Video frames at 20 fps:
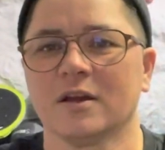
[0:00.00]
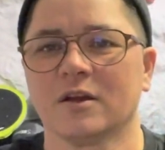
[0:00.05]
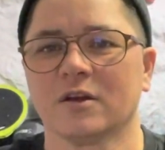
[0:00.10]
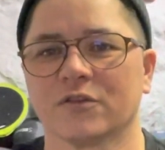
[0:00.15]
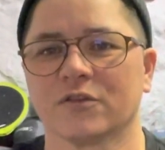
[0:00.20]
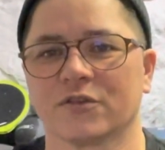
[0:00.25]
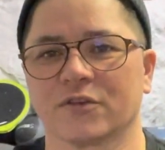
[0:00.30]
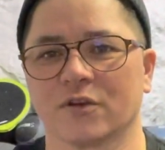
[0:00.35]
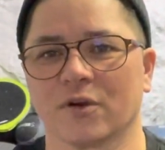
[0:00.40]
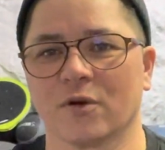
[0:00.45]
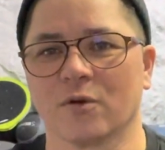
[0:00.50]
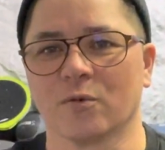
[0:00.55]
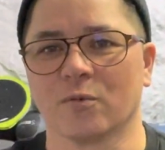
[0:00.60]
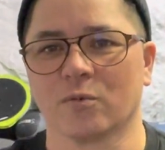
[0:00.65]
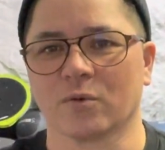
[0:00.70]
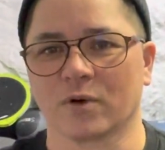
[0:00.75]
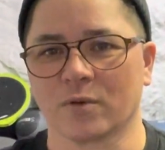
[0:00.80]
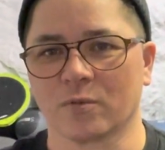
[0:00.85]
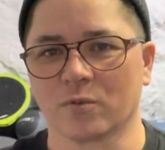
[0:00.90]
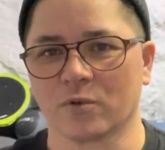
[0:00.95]
So
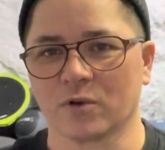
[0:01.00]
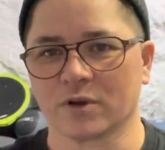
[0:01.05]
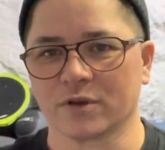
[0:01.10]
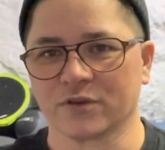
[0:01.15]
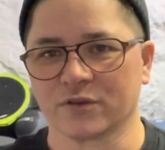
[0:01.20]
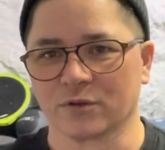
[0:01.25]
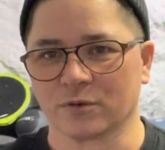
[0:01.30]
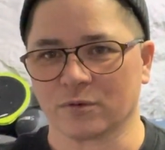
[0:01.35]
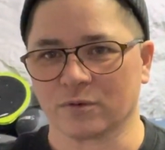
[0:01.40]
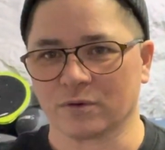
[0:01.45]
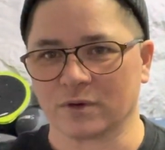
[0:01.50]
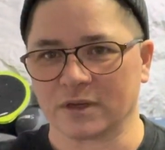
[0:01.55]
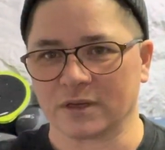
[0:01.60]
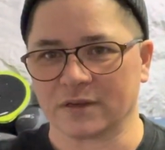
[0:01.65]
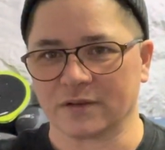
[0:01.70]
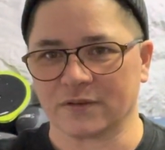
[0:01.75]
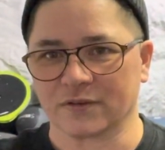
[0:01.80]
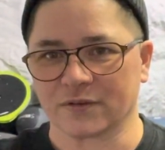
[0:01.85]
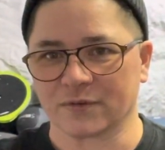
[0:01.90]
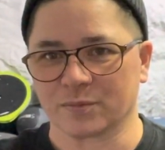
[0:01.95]
what I want to do
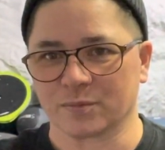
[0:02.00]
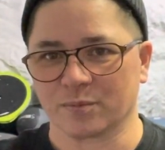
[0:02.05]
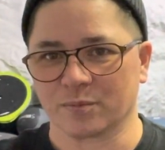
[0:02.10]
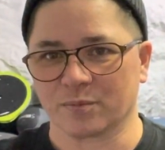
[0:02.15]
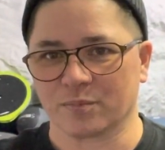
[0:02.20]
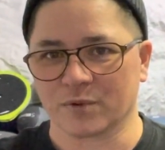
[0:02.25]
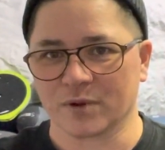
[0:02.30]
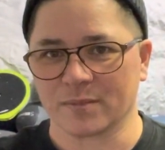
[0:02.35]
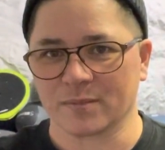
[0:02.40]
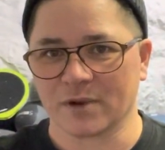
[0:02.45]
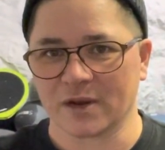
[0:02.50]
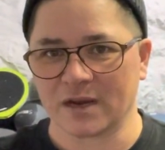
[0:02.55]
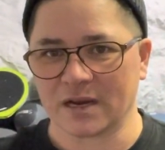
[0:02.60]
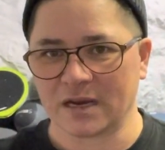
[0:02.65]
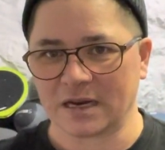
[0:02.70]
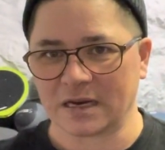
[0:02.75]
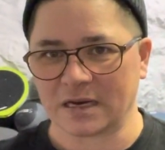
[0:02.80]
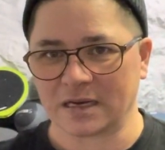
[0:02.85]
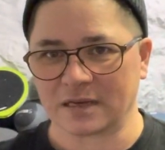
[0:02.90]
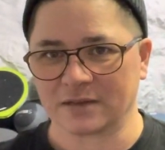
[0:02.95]
is bring my
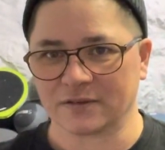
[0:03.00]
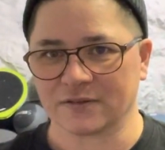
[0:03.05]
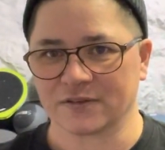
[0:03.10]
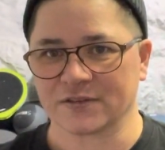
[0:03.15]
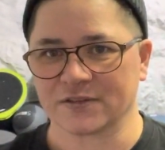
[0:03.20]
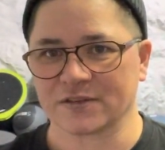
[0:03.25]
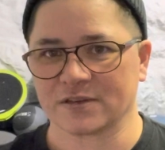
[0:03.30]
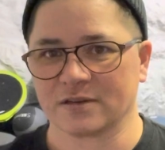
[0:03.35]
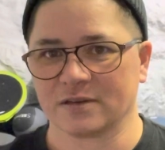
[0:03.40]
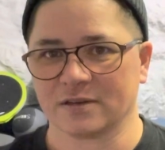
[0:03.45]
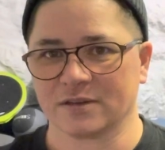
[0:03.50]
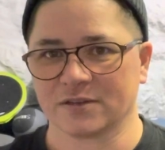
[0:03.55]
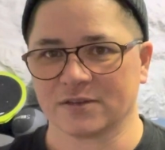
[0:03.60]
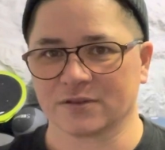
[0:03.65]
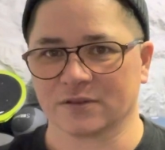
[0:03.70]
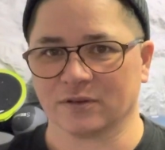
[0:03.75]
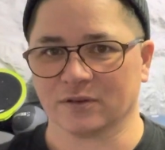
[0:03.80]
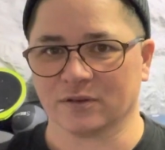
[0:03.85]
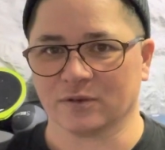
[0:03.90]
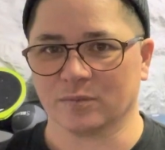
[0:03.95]
hands
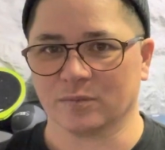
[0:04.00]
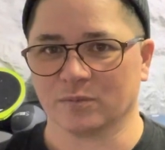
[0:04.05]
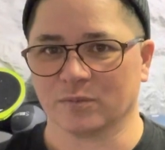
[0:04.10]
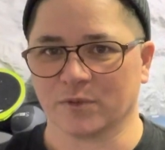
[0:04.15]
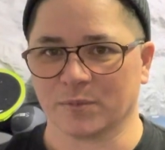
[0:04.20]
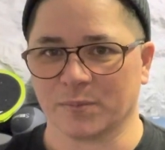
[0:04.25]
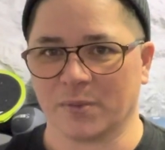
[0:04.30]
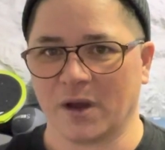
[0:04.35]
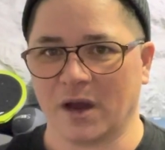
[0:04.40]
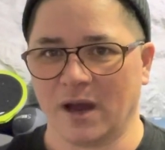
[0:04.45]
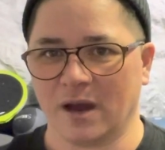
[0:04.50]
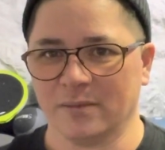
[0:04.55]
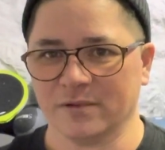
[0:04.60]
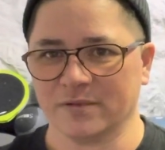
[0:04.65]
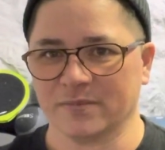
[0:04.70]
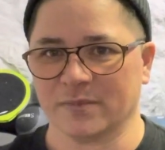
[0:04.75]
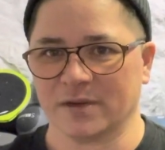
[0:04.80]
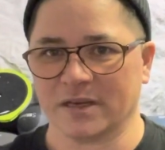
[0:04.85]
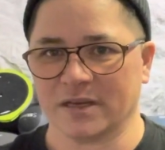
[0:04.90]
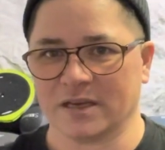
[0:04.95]
so that the palm
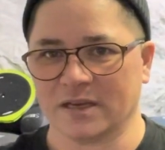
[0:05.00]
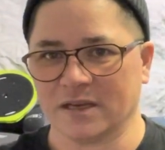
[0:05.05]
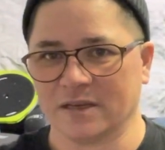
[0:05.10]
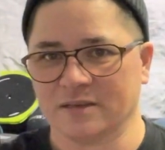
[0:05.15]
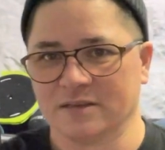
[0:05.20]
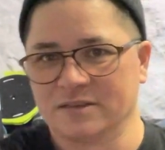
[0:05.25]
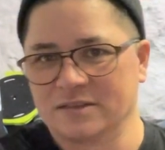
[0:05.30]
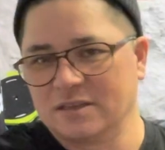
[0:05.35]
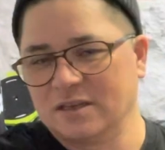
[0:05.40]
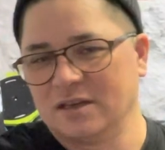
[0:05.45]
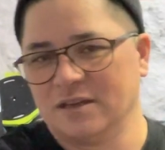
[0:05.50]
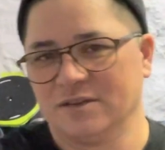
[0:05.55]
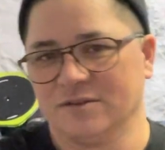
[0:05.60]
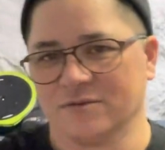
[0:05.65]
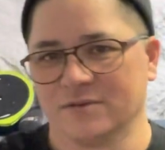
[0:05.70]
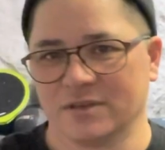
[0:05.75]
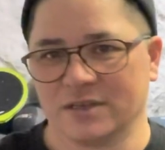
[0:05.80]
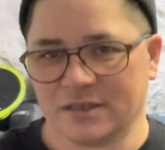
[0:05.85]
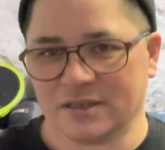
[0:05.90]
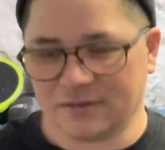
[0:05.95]
of my hand is
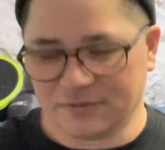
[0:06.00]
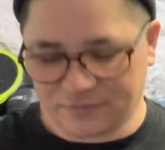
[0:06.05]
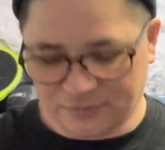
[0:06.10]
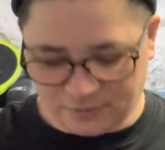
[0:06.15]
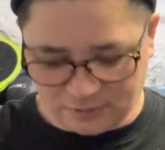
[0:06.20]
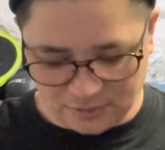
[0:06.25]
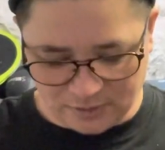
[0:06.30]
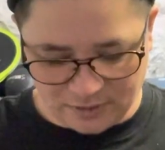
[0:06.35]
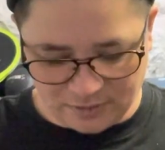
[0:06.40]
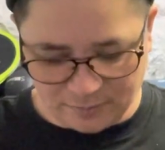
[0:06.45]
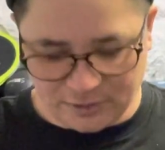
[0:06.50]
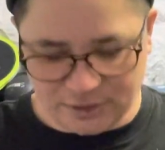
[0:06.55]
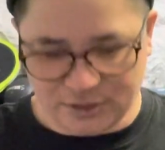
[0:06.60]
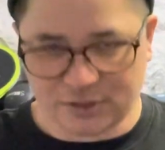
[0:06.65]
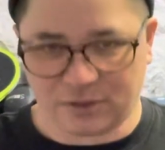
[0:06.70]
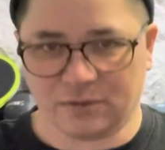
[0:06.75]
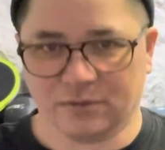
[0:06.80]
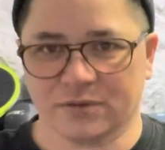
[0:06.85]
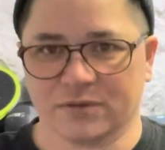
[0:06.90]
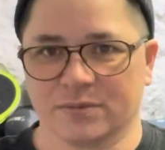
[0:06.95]
underneath the line of my
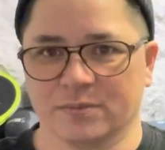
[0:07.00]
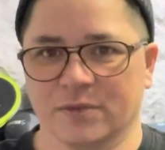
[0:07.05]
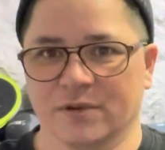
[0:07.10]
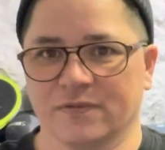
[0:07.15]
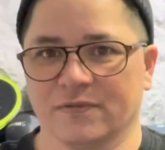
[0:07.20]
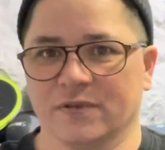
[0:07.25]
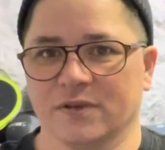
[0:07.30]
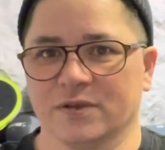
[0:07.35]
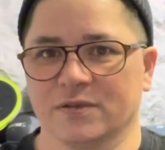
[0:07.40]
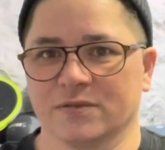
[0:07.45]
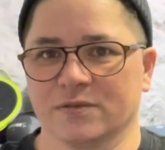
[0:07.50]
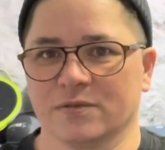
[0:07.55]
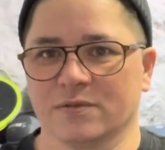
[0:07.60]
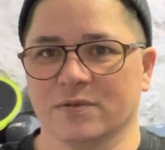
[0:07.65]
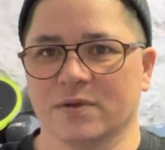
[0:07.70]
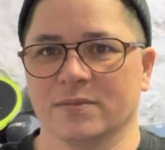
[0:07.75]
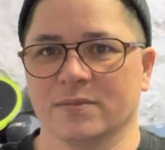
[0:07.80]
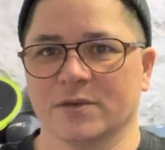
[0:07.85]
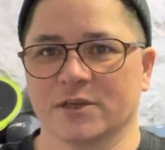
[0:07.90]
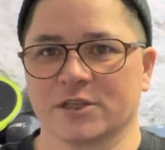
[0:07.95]
shoulders and my fingers are
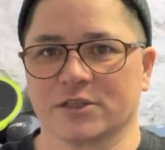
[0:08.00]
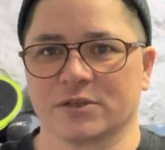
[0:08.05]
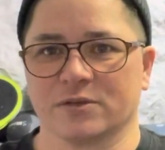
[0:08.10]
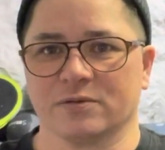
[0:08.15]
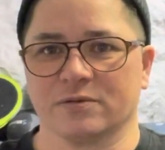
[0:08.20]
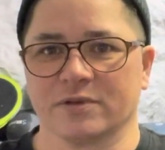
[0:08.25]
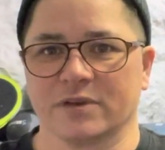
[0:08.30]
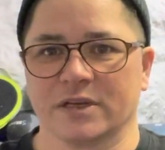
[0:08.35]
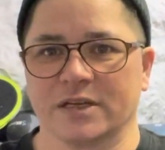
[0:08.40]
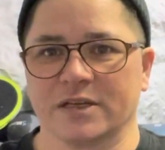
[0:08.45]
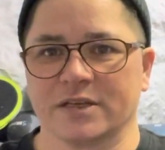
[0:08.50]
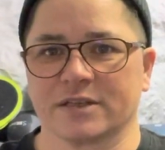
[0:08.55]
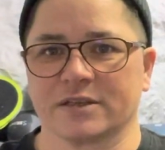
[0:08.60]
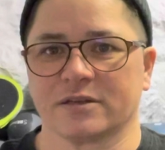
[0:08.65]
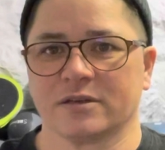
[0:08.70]
around that shoulder height.